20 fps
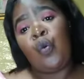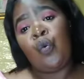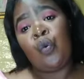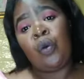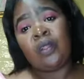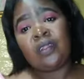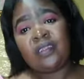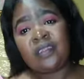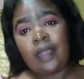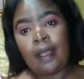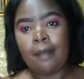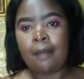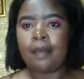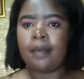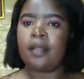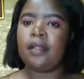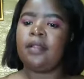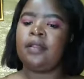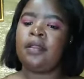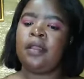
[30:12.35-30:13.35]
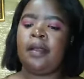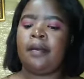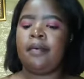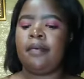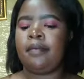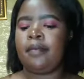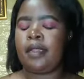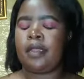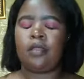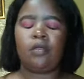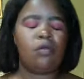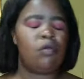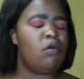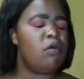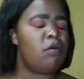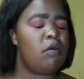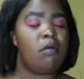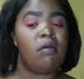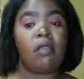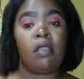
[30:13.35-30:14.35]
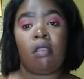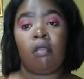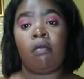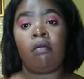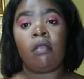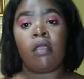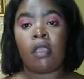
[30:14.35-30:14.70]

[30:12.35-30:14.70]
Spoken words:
WhatsApp? Now I'm like, yo, okay.